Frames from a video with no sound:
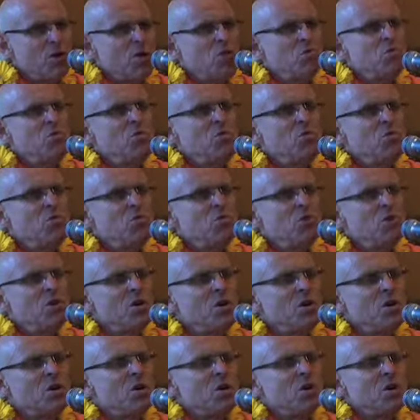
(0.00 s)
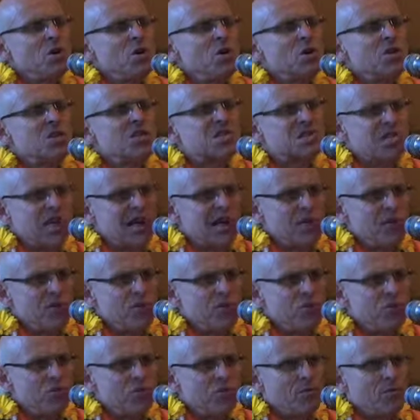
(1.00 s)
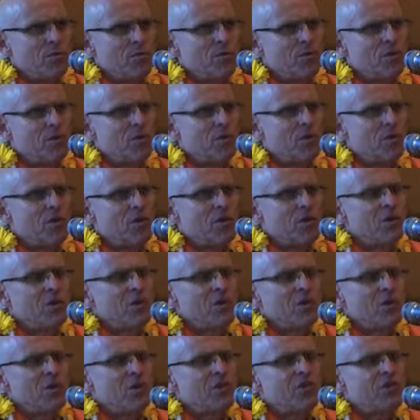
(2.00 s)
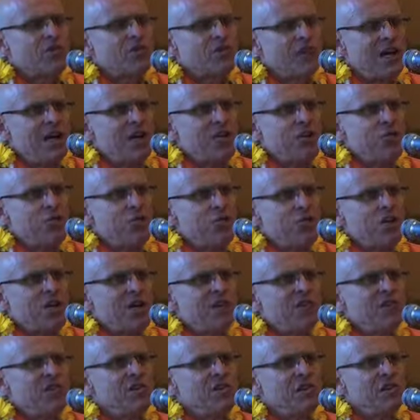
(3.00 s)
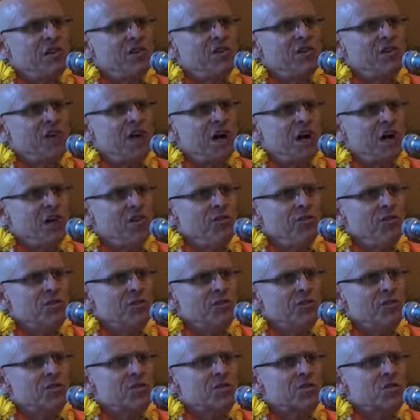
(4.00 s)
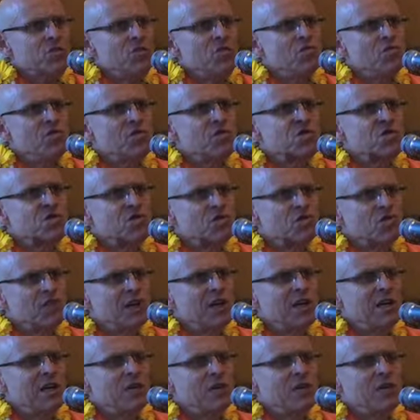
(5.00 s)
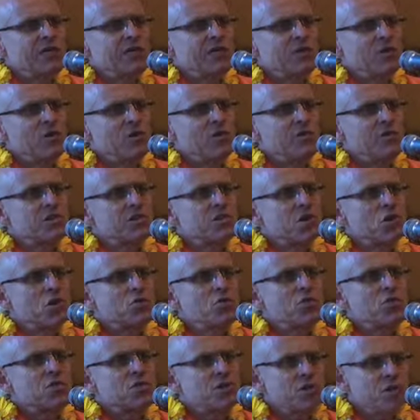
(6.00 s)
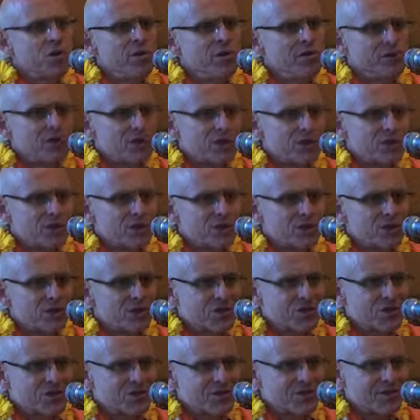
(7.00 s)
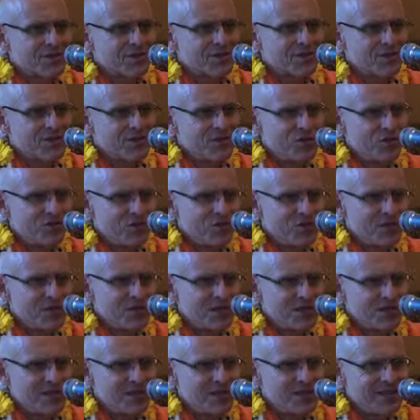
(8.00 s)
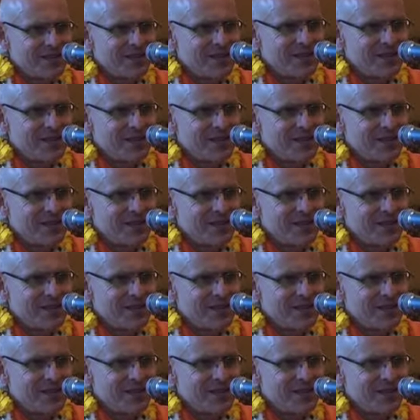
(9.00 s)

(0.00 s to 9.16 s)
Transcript: Who? A sadhu. A sadhu can deliver others on the strength of his own service. You see?